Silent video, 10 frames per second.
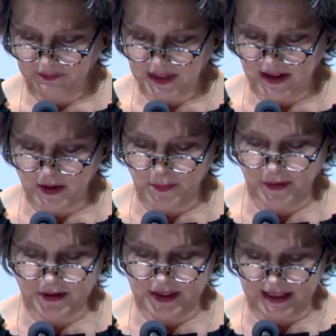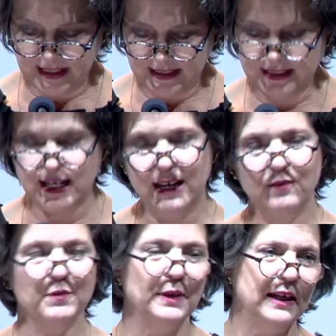the other person that
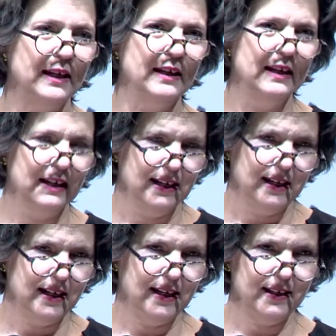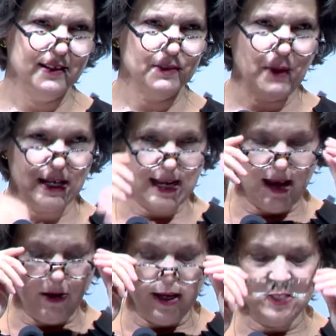saved me is my
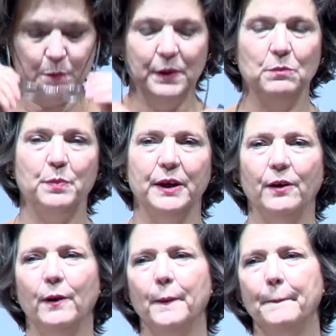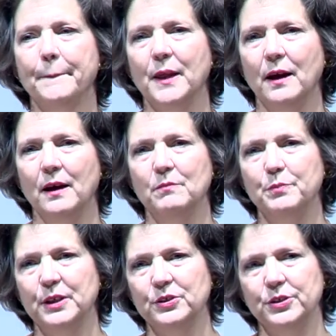now husband, Bill
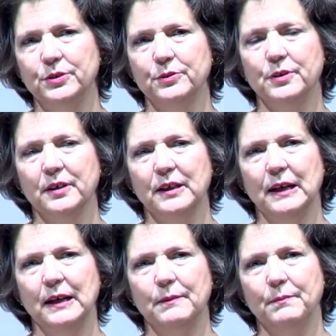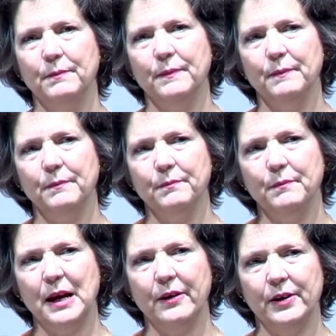Duke.
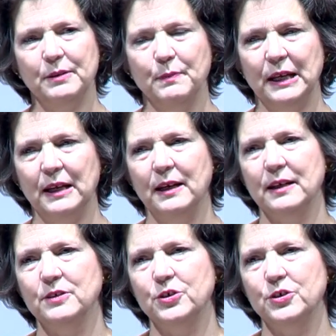married me in